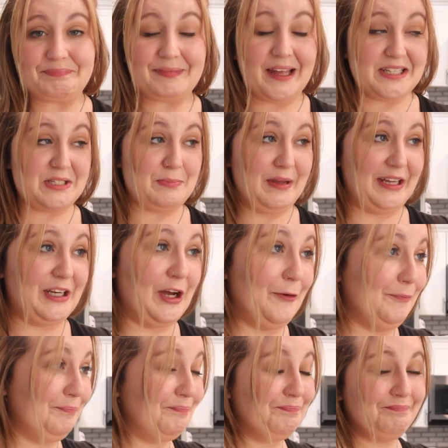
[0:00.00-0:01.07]
That's a big
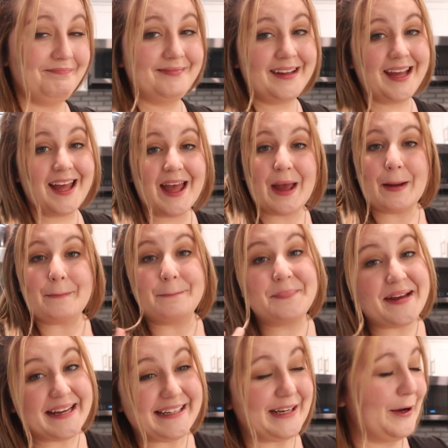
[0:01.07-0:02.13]
no.
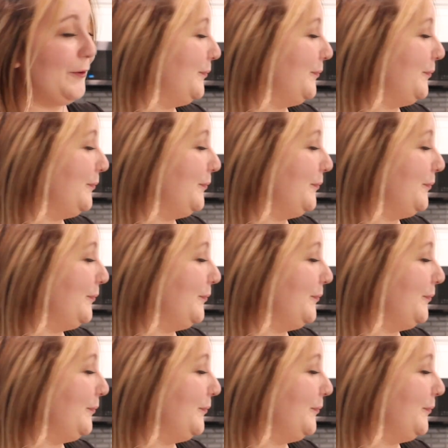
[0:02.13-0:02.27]
Big no.